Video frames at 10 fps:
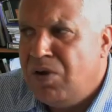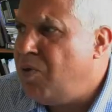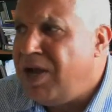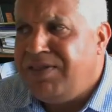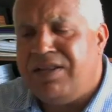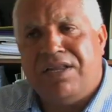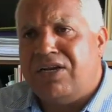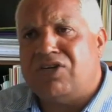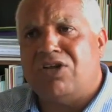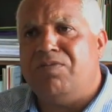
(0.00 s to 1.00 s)
Why the
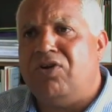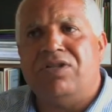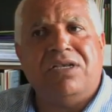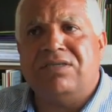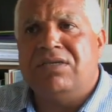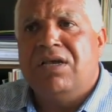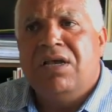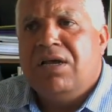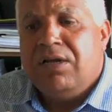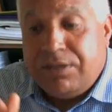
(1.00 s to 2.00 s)
international community is
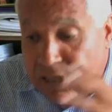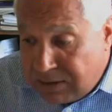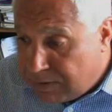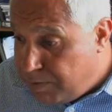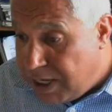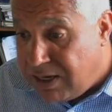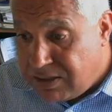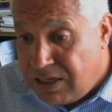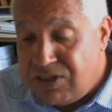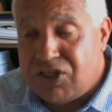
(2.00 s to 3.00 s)
not paying
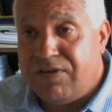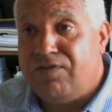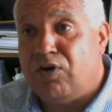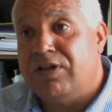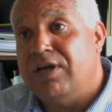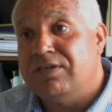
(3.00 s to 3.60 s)
attention for that?